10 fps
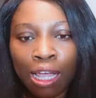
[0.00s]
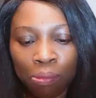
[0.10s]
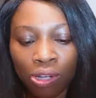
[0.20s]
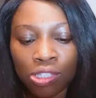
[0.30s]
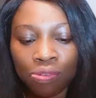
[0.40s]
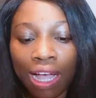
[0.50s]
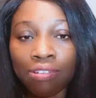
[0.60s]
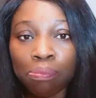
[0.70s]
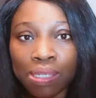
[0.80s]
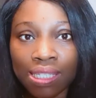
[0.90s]
Because if you
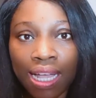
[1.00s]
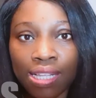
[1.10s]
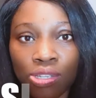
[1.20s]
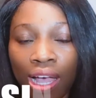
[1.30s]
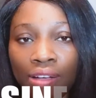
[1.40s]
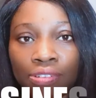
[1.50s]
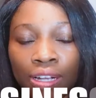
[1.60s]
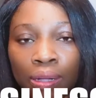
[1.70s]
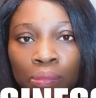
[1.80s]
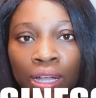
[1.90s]
have a business, you have
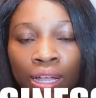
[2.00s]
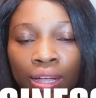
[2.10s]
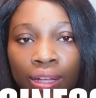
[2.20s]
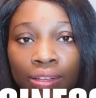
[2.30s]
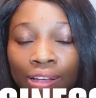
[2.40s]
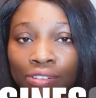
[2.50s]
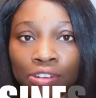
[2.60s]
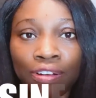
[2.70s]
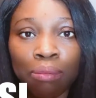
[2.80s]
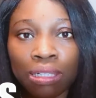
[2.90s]

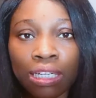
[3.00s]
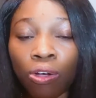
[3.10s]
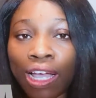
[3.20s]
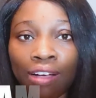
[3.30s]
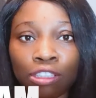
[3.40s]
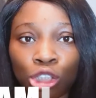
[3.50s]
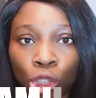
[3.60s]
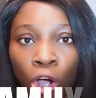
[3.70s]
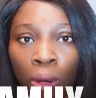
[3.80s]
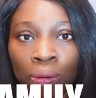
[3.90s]
a family, or you have a
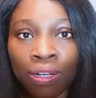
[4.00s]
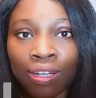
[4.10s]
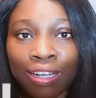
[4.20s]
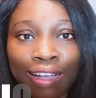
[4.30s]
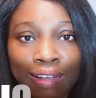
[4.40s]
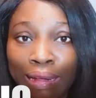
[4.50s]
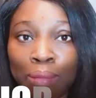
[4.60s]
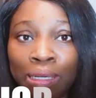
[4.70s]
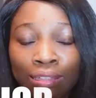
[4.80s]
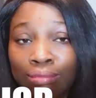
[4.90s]
job,
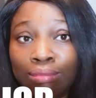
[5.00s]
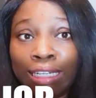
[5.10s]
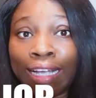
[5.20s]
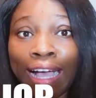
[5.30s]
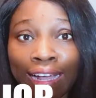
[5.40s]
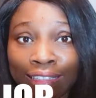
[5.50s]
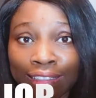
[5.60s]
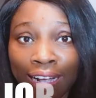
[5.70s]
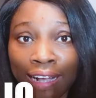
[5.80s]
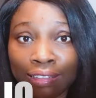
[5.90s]
I mean, in
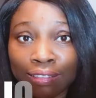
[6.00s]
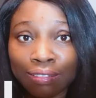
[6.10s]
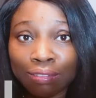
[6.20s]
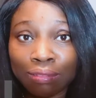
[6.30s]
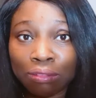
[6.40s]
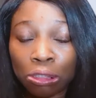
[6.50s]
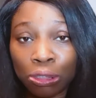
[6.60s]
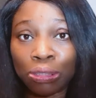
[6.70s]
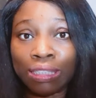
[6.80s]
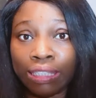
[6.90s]
Canada,
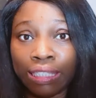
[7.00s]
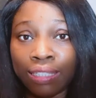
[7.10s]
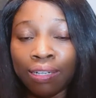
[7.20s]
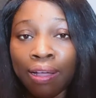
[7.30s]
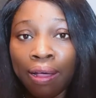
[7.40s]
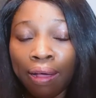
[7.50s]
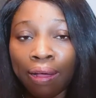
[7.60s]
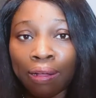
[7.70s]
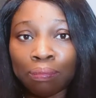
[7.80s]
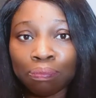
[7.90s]
usually
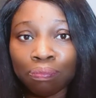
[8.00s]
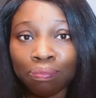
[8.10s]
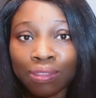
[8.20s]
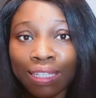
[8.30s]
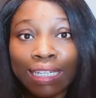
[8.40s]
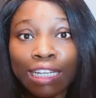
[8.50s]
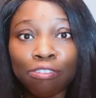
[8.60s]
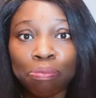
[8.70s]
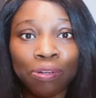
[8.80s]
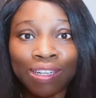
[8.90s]

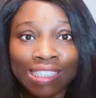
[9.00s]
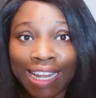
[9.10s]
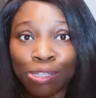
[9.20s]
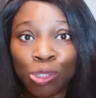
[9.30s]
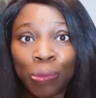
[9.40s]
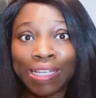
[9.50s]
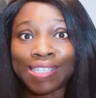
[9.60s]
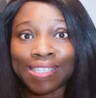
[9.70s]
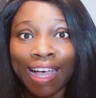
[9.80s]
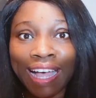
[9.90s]
leave period is 2
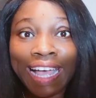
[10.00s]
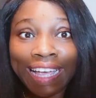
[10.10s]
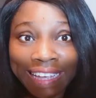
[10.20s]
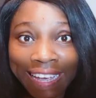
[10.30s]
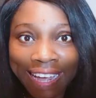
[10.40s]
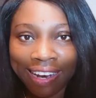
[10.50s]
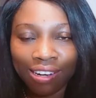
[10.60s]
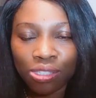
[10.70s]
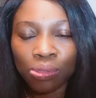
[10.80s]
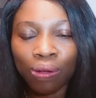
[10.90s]
weeks, yeah, a
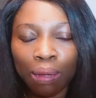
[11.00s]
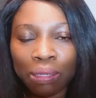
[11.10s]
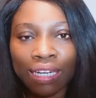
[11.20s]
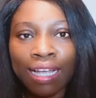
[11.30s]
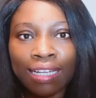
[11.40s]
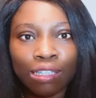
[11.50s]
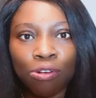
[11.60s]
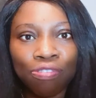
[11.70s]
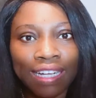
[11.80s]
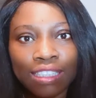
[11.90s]
year. So, I mean,
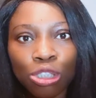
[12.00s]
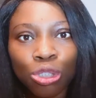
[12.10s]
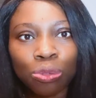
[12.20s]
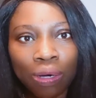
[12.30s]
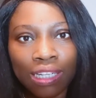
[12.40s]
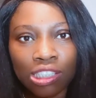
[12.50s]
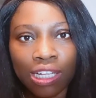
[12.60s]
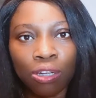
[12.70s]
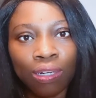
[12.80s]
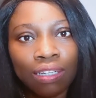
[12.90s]
they'll find it strange
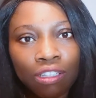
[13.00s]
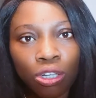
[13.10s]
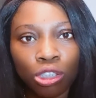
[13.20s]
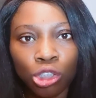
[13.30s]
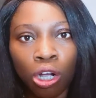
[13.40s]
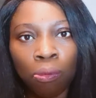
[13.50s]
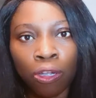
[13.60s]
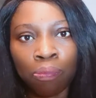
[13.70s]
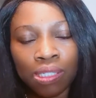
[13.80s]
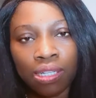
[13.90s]
that you're leaving your job or
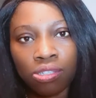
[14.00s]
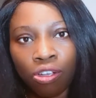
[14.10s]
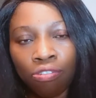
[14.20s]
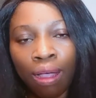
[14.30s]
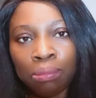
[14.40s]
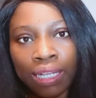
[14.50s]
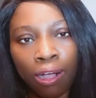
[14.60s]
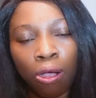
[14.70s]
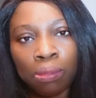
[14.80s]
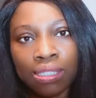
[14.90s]
your business or your family
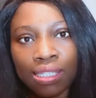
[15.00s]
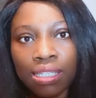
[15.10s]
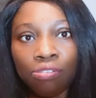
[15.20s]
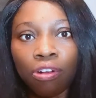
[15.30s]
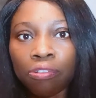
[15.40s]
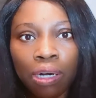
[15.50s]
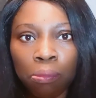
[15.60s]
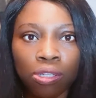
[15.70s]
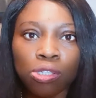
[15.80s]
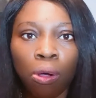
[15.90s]
and coming to stay for 3
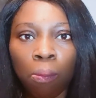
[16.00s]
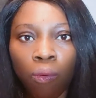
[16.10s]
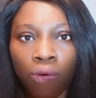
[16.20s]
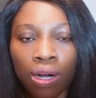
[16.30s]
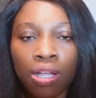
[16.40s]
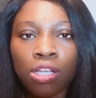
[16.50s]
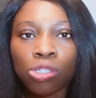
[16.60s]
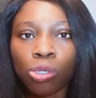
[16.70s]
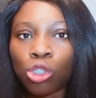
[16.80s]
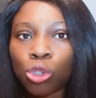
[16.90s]
months or more.
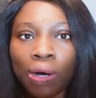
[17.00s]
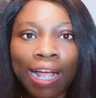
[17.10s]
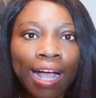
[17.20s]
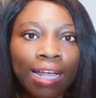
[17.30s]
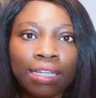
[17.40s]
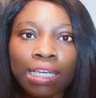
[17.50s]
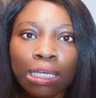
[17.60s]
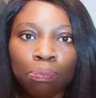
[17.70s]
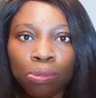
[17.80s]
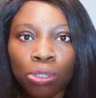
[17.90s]
So try and
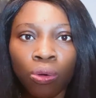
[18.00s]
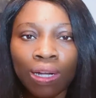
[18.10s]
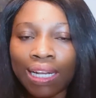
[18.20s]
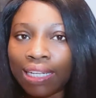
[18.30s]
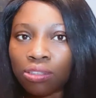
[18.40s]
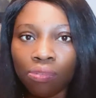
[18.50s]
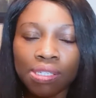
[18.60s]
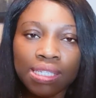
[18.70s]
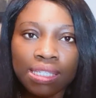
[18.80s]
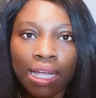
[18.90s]
keep your length of
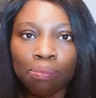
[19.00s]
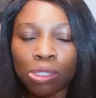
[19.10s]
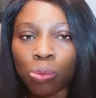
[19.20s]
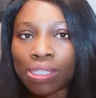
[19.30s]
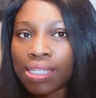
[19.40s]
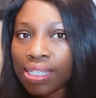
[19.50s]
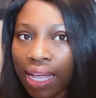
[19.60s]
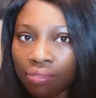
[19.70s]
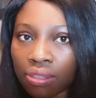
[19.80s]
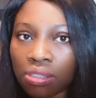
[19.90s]
stay between
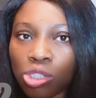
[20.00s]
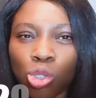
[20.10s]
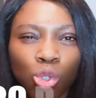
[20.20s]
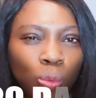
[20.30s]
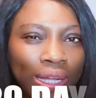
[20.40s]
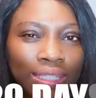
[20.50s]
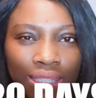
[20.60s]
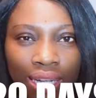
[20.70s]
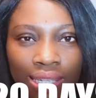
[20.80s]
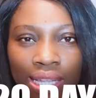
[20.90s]
7 to 20
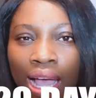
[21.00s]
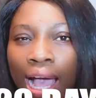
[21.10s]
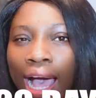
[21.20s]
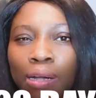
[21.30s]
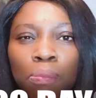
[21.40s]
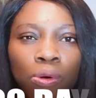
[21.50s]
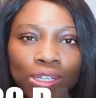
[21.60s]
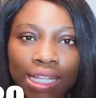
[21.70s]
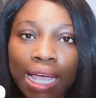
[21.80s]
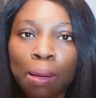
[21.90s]
days, at
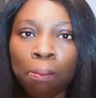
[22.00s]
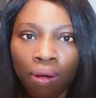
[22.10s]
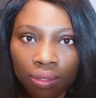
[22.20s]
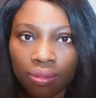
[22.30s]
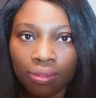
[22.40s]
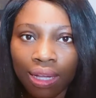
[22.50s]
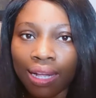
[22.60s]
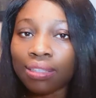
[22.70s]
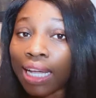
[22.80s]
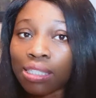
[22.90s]
most a month.
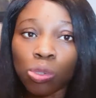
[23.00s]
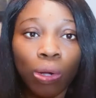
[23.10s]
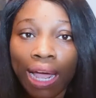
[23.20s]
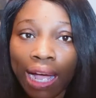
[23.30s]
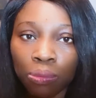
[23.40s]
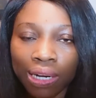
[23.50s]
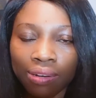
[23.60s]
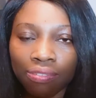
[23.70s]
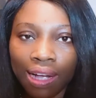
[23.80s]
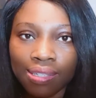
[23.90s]
Yeah, that is what I would
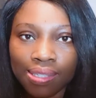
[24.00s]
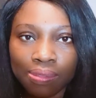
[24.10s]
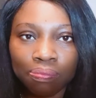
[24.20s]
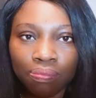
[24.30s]
advise.